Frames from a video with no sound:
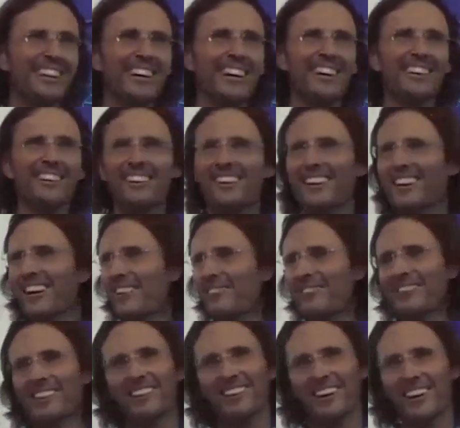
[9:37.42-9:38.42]
you know, I
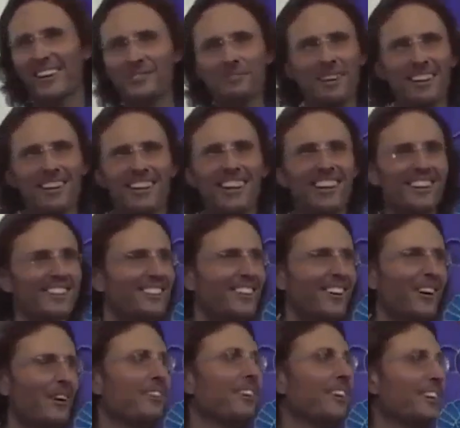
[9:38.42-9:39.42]
don't really like spending any
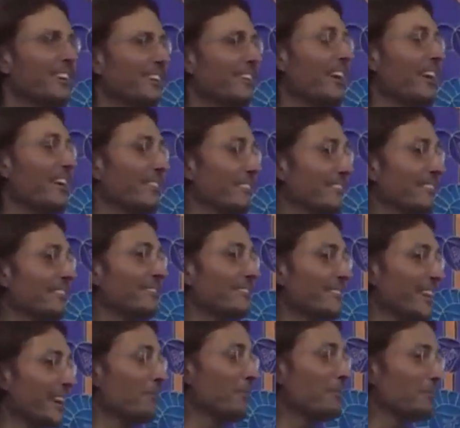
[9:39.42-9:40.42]
time, like,
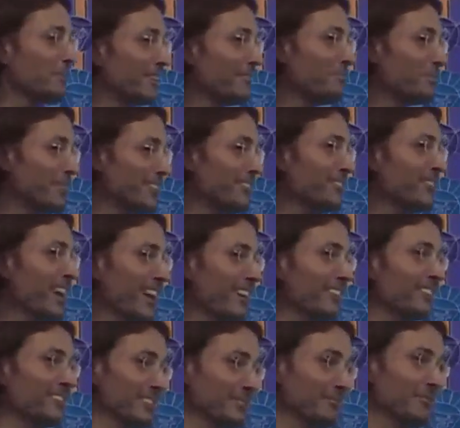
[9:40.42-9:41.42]
that would be pretty
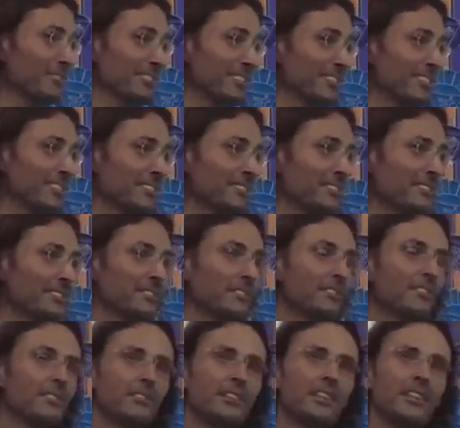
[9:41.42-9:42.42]
challenging, wouldn't it?
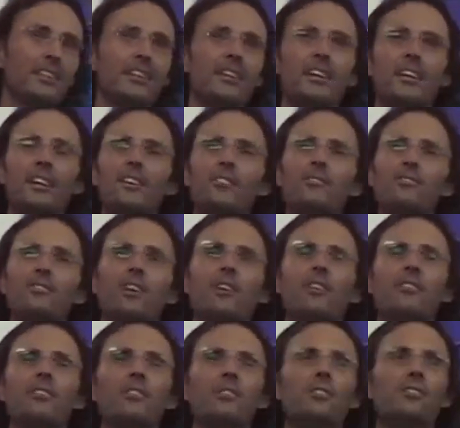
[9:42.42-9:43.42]
Right?
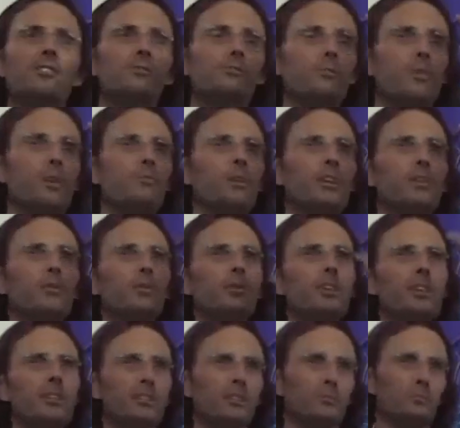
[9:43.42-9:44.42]
So when we
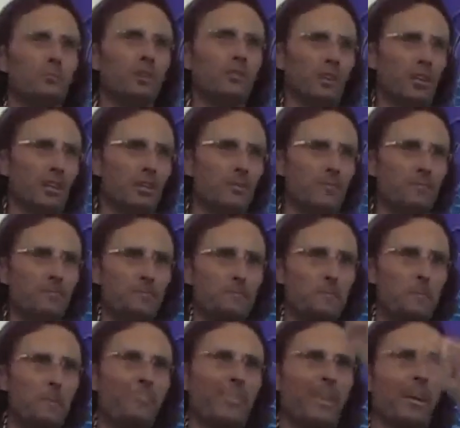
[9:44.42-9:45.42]
look at the mirror,
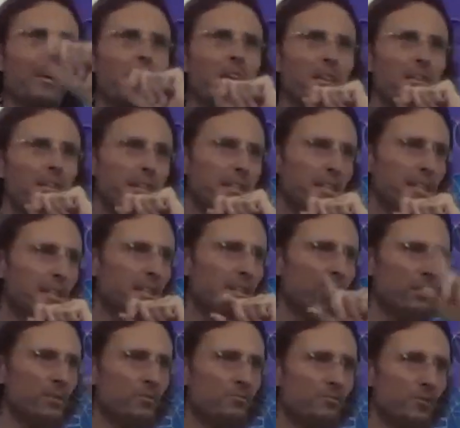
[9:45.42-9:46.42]
the
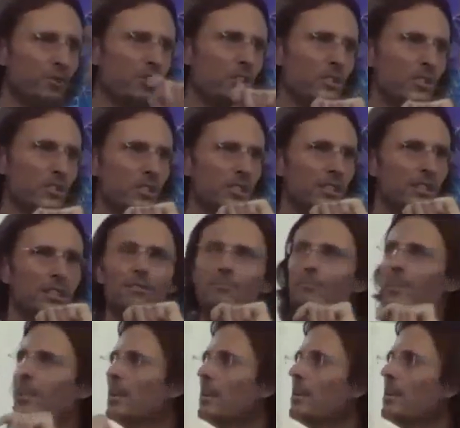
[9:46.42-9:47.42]
key is, firstly,